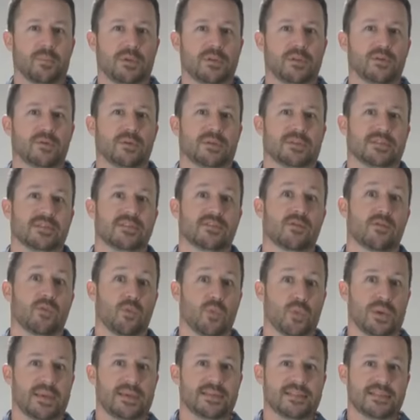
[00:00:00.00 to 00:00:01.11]
we do is
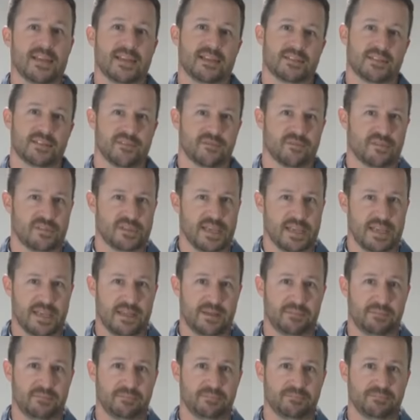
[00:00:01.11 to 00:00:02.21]
3 sets of
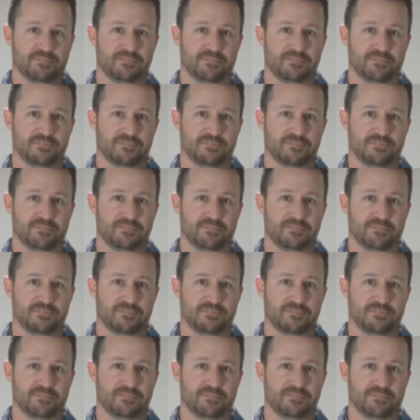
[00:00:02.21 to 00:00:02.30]
10